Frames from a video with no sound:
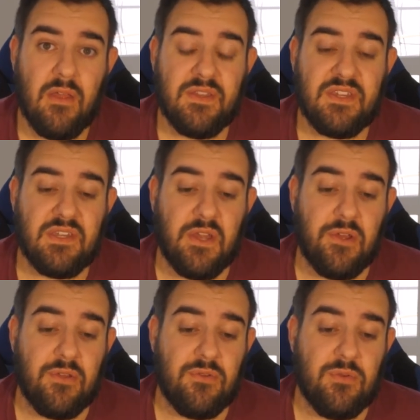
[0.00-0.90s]

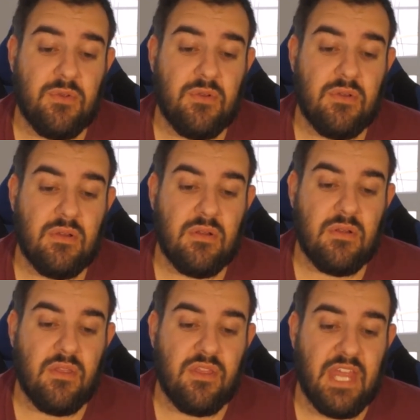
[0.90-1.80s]
So
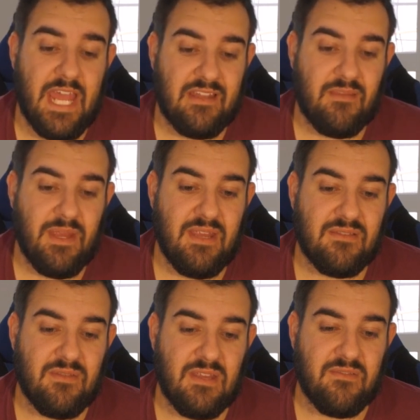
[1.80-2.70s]
that to me
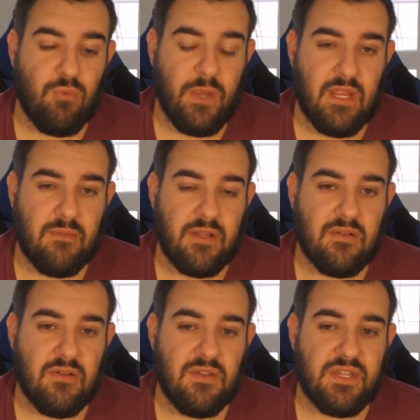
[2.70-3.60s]
is weird
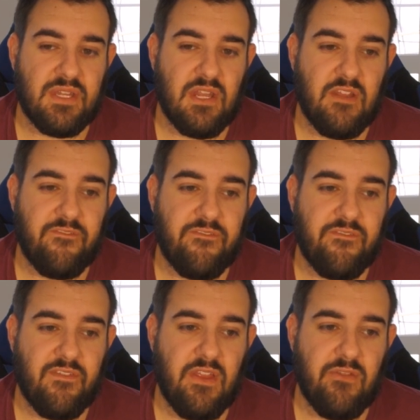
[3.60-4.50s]
because if
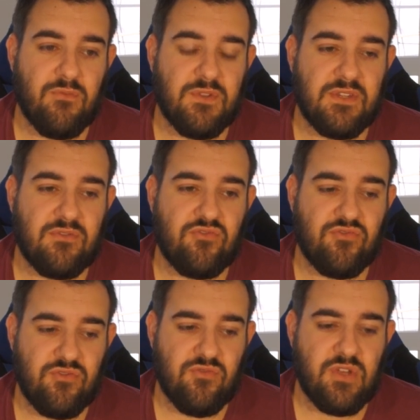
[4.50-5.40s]
it was
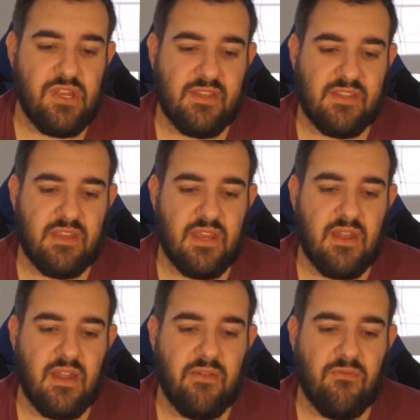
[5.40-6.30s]
true what you said,
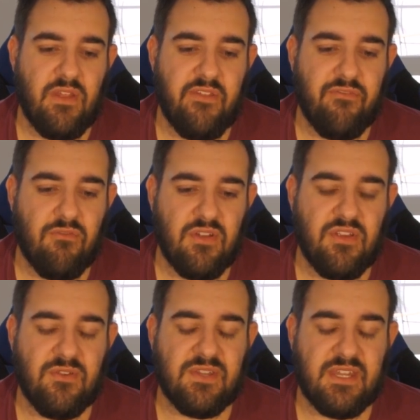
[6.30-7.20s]
and if what
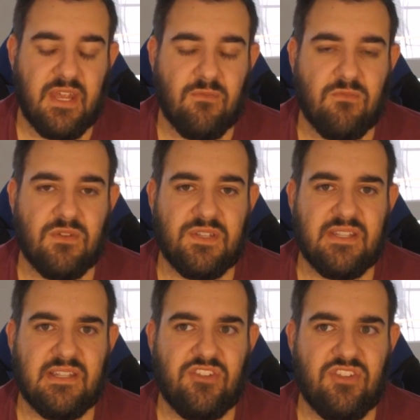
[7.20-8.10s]
you said was
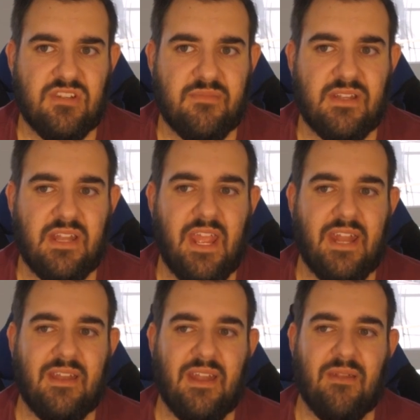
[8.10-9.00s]
legitimate
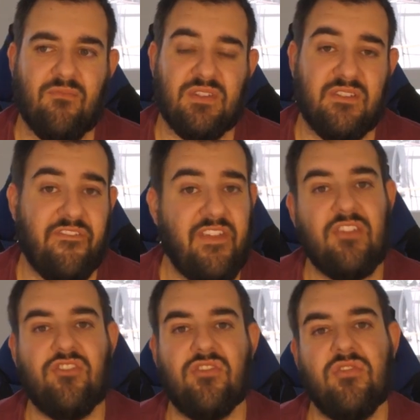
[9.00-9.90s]
and it would
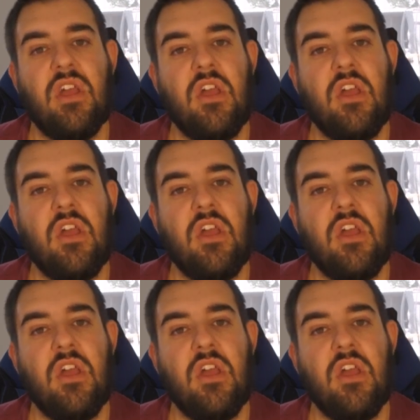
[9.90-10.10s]
defend you,